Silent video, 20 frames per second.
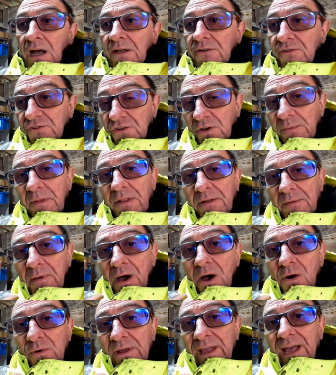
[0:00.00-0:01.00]
And some of
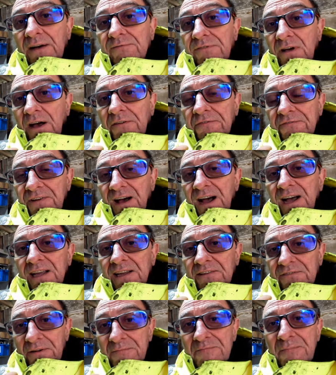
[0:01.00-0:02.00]
them only have a
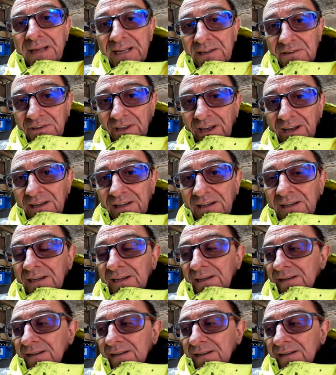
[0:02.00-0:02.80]
5 meter